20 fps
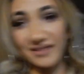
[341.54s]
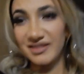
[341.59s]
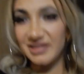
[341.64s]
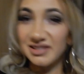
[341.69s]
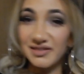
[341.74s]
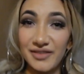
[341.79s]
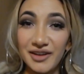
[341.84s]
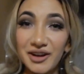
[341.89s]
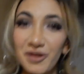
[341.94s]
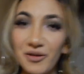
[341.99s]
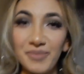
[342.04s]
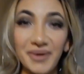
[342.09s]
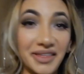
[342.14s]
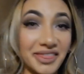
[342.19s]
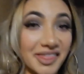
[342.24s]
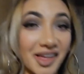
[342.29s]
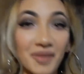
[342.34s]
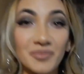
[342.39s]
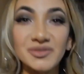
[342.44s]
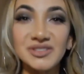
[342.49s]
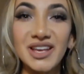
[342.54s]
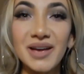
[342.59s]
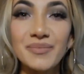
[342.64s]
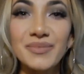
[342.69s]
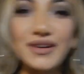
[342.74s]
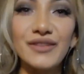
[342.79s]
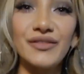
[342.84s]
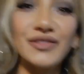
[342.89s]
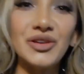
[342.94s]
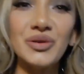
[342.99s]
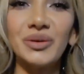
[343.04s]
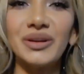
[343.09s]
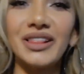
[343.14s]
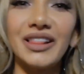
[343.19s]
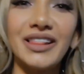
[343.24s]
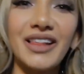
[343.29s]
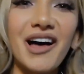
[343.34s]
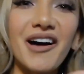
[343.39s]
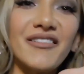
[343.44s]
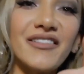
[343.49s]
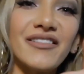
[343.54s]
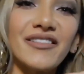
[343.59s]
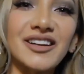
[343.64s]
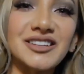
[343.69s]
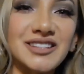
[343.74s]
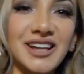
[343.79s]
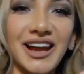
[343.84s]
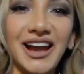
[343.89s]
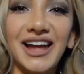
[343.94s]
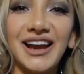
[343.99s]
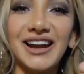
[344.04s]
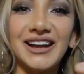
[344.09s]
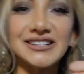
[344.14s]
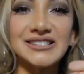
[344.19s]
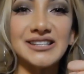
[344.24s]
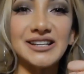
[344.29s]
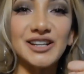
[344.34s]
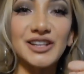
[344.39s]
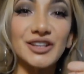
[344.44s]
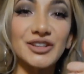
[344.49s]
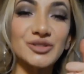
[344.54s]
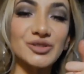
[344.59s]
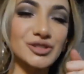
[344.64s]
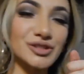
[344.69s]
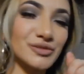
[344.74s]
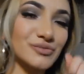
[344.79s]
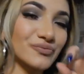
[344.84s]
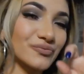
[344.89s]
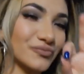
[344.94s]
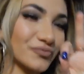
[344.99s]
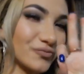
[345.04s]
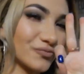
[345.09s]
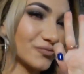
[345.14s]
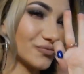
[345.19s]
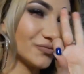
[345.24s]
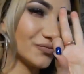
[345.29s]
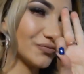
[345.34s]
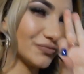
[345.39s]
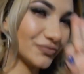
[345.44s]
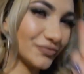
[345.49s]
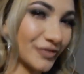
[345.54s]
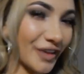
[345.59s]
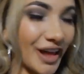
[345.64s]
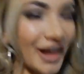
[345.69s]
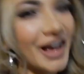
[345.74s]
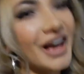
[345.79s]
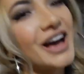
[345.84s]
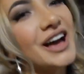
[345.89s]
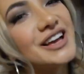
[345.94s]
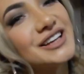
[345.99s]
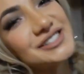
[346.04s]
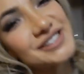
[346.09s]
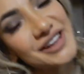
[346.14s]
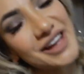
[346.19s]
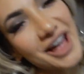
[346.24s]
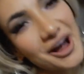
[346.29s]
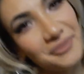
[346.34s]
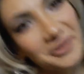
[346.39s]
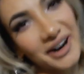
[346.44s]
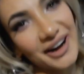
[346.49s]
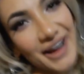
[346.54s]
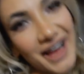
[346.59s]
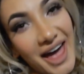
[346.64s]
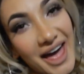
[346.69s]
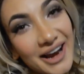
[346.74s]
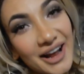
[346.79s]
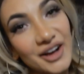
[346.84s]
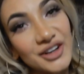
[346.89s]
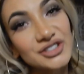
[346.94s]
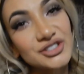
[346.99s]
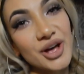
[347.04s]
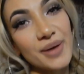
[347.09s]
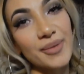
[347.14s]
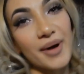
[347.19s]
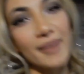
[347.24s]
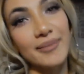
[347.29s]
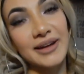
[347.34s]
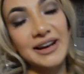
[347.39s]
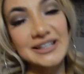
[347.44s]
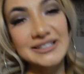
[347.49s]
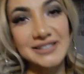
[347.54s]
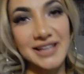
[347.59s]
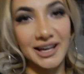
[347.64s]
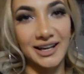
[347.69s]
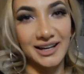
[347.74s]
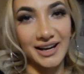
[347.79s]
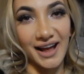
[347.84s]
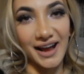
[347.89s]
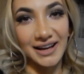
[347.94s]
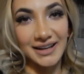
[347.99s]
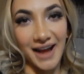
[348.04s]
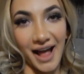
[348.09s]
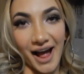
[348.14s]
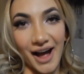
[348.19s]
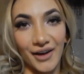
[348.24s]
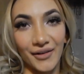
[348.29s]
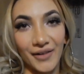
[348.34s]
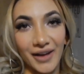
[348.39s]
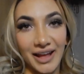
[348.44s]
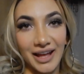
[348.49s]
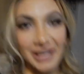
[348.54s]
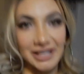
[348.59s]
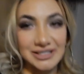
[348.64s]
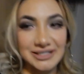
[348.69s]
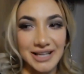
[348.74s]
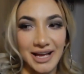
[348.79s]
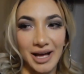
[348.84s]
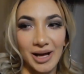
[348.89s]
Give this video a big thumbs up if you would love if I took Hannah to Syracuse. So yeah, we're going to head out, so I'm probably going to stay night now, and